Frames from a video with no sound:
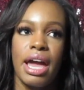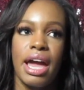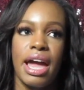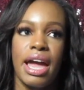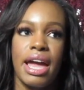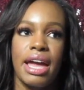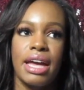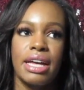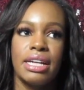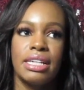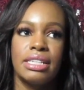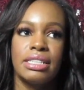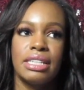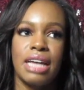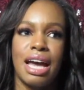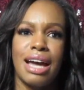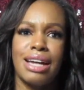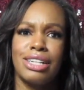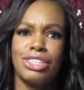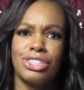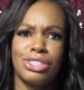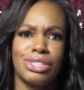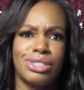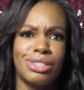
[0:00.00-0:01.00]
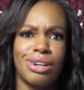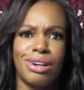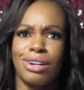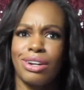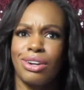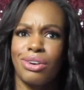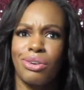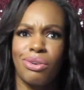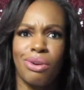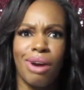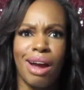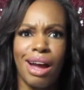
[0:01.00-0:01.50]
And I just
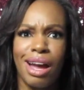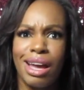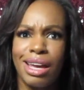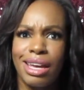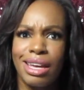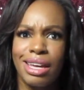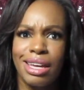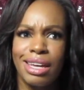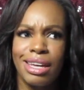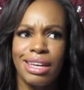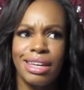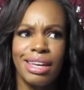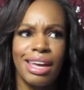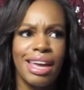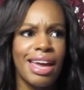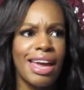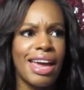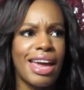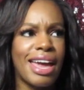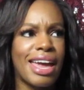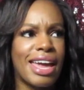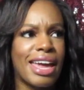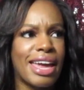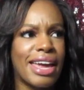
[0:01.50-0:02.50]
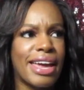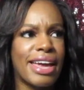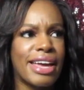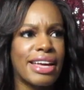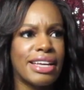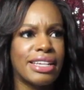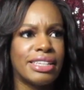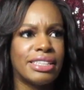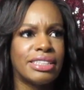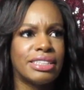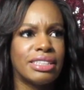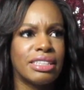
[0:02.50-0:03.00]
started crying,
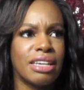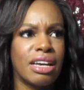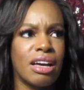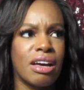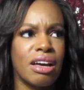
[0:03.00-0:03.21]
and